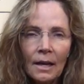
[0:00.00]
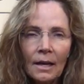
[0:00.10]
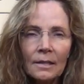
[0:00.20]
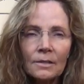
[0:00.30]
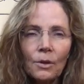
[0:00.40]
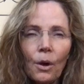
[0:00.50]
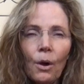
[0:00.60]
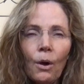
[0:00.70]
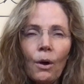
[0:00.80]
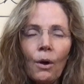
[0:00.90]
and
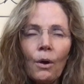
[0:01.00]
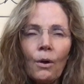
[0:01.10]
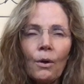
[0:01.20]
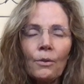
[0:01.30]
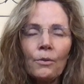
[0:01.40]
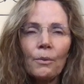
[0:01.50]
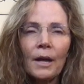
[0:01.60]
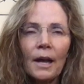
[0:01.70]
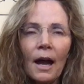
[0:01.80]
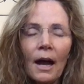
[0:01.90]
all the
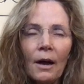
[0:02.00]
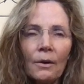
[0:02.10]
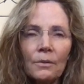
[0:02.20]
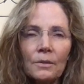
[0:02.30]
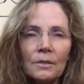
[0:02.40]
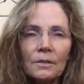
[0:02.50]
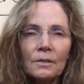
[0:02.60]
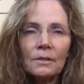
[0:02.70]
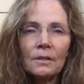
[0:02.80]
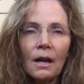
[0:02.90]
way out
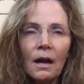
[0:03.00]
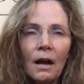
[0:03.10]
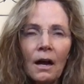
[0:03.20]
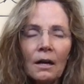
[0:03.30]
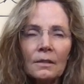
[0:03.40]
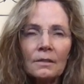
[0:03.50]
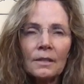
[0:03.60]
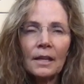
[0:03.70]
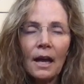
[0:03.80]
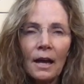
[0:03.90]
on
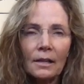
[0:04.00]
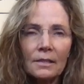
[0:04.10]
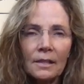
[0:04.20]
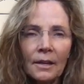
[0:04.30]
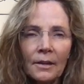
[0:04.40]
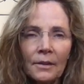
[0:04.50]
the exhale.